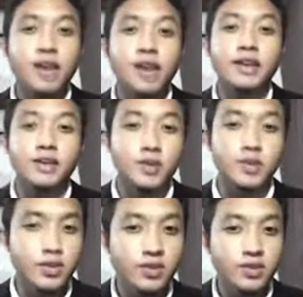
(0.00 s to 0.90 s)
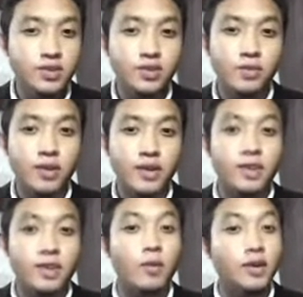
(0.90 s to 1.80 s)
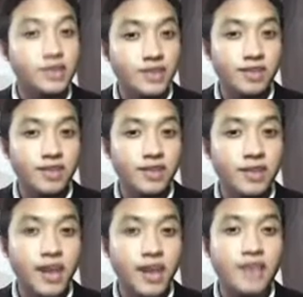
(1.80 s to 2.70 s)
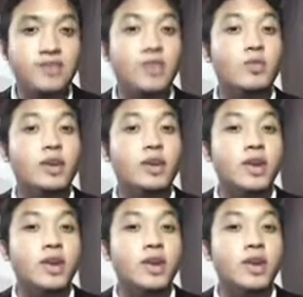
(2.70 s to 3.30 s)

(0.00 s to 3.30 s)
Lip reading: the students responded positively as they were